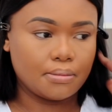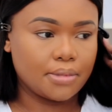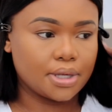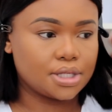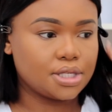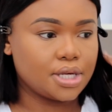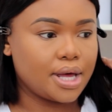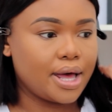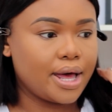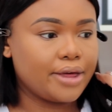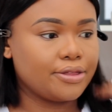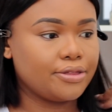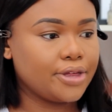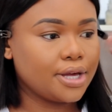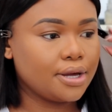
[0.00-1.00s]
But yeah, I
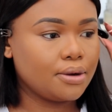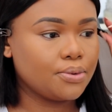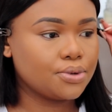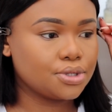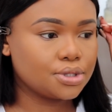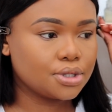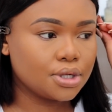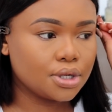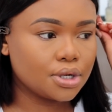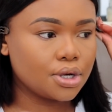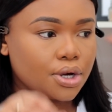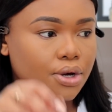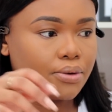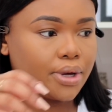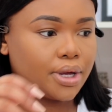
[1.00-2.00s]
think we're just gonna
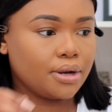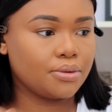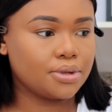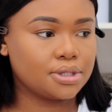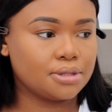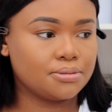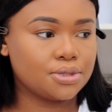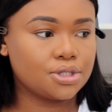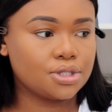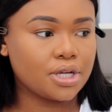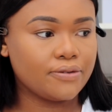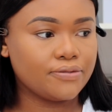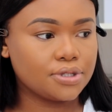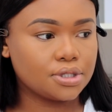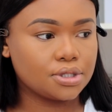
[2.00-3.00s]
go in with some
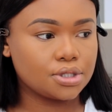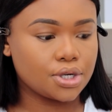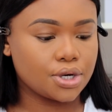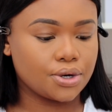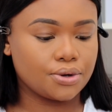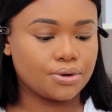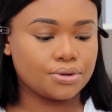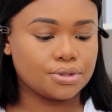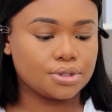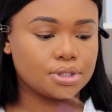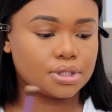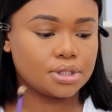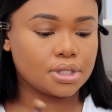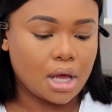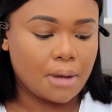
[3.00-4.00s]
soft
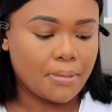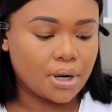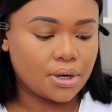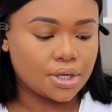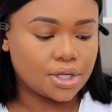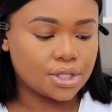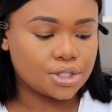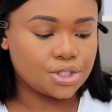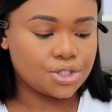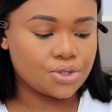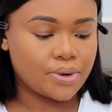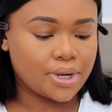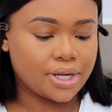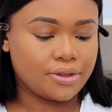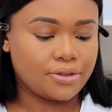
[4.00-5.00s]
tones. I'm not looking to do
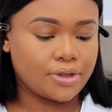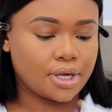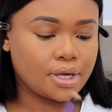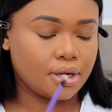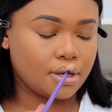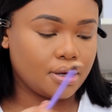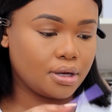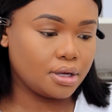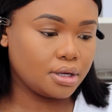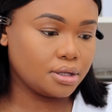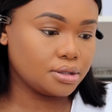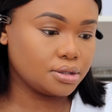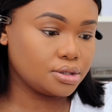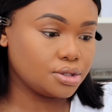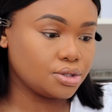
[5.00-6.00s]
anything
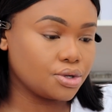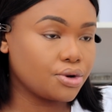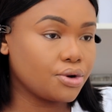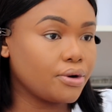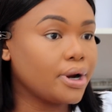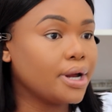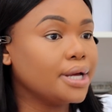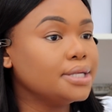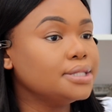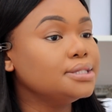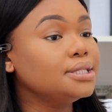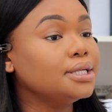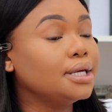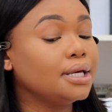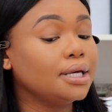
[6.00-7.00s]
too
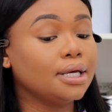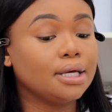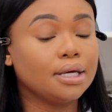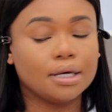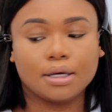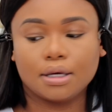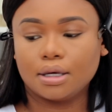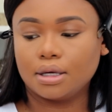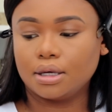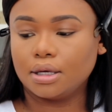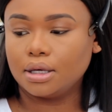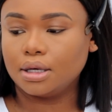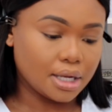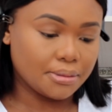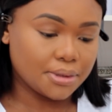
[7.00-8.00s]
crazy.
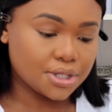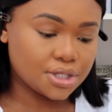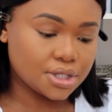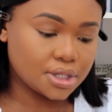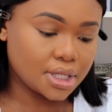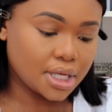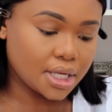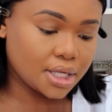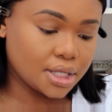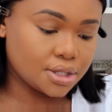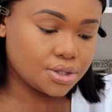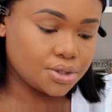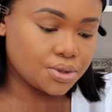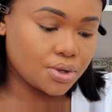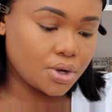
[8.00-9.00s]
Let me just get
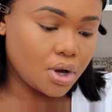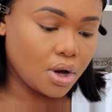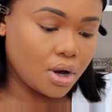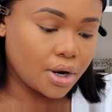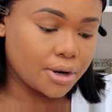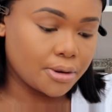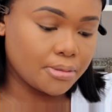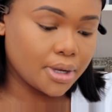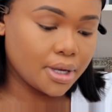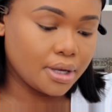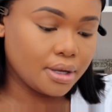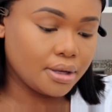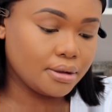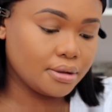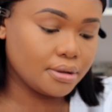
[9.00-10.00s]
into
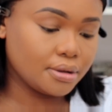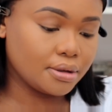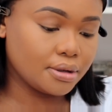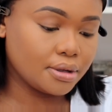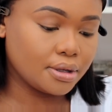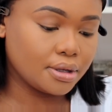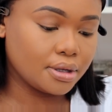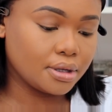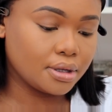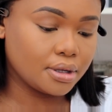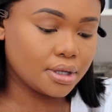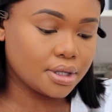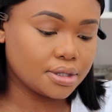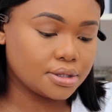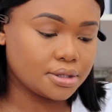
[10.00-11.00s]
Karma,
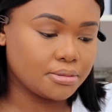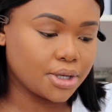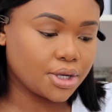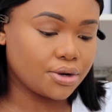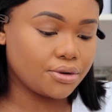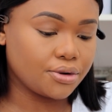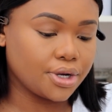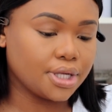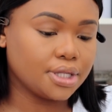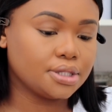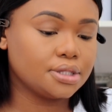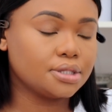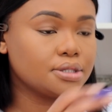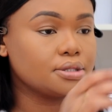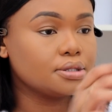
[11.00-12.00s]
into my
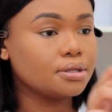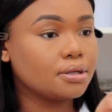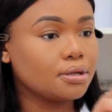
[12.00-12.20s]
crease.